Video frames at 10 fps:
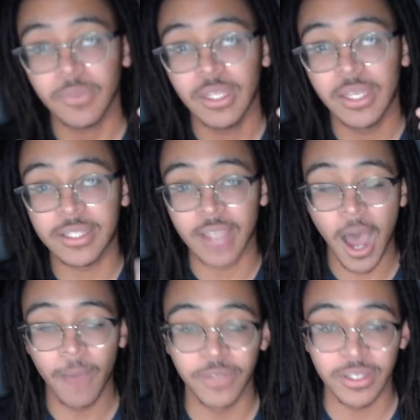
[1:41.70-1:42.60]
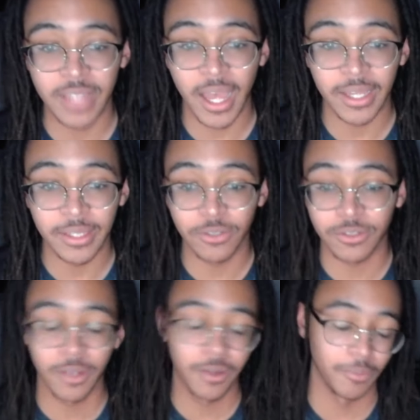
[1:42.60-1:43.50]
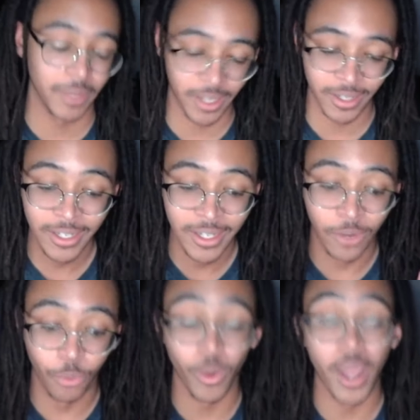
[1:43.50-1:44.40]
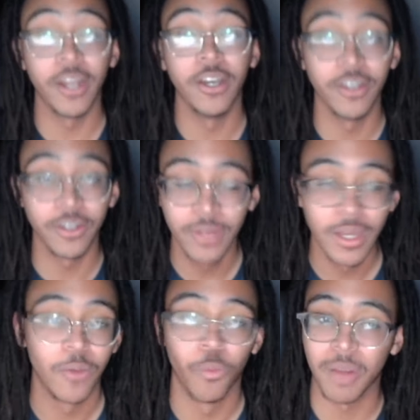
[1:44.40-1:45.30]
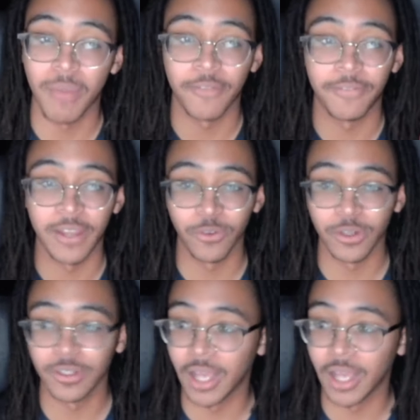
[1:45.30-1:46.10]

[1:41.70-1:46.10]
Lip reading: it's obvious that there's, oh my God, Red Hood, one of my favorite